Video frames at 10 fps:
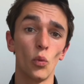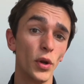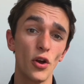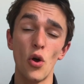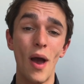We don't
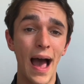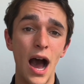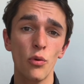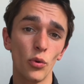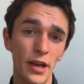know how
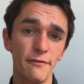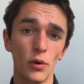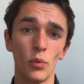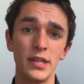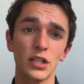or if it will
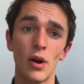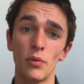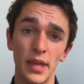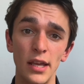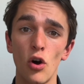integrate with
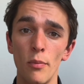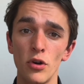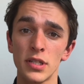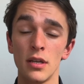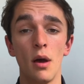
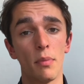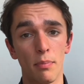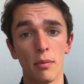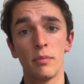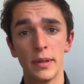e-commerce, but
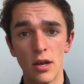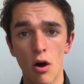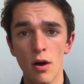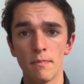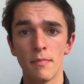probably
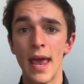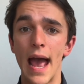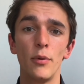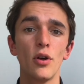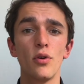not. And we
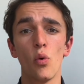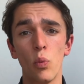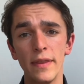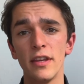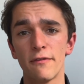don't know when
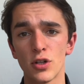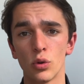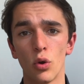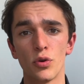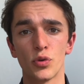the official
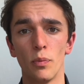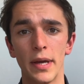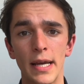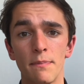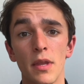launch will
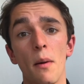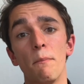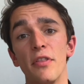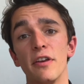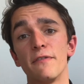be, but
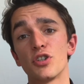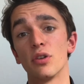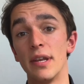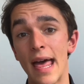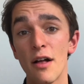the official
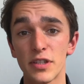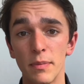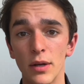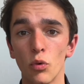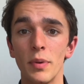
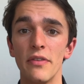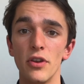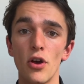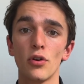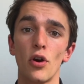announcement will be at the
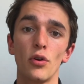No Code